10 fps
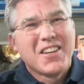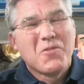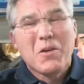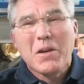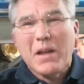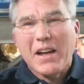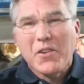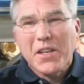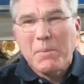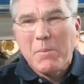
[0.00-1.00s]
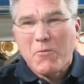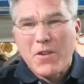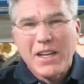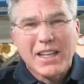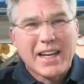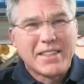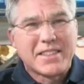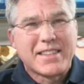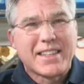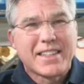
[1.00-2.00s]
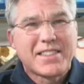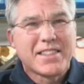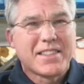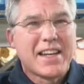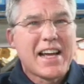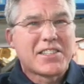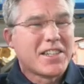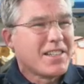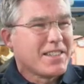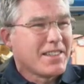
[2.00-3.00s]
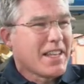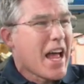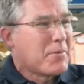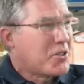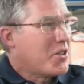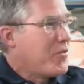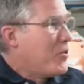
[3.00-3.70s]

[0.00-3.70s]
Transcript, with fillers: Well, what I don't think people realize is that this is a national laboratory.